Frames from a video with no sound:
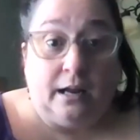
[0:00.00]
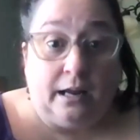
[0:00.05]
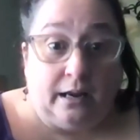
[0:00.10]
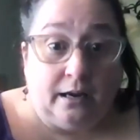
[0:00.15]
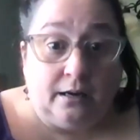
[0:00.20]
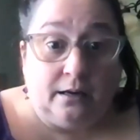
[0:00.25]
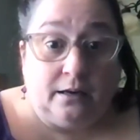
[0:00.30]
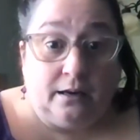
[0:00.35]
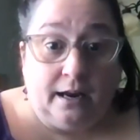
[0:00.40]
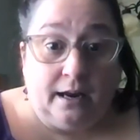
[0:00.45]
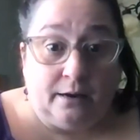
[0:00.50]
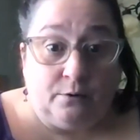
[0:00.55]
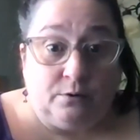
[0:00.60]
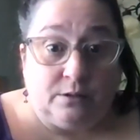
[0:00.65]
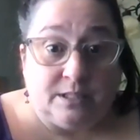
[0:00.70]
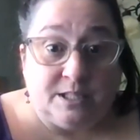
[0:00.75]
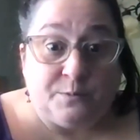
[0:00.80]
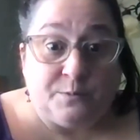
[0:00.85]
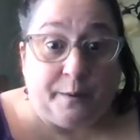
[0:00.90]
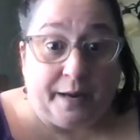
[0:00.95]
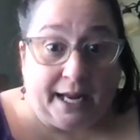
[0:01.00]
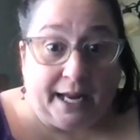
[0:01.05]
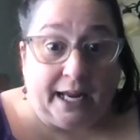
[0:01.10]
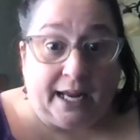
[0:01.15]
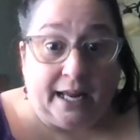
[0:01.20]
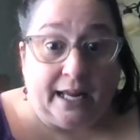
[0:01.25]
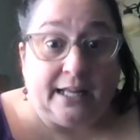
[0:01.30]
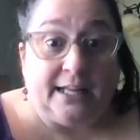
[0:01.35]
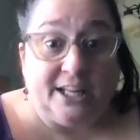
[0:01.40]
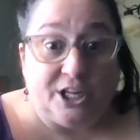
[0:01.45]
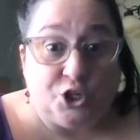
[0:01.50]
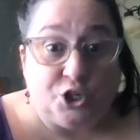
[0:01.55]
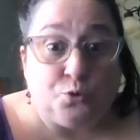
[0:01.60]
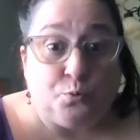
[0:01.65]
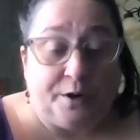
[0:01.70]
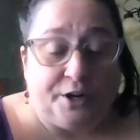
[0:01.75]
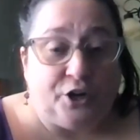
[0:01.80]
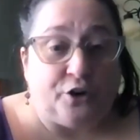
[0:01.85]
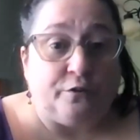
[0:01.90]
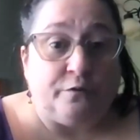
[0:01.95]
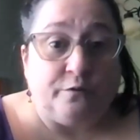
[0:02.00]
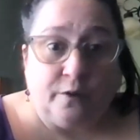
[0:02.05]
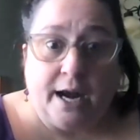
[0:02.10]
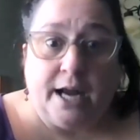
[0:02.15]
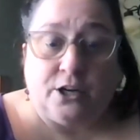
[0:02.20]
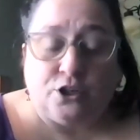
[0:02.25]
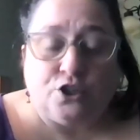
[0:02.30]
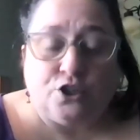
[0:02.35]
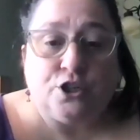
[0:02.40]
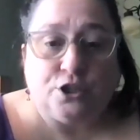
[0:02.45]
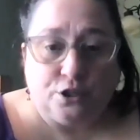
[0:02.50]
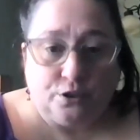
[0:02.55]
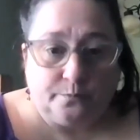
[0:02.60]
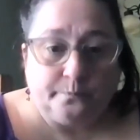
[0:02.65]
in speaking English when you're French.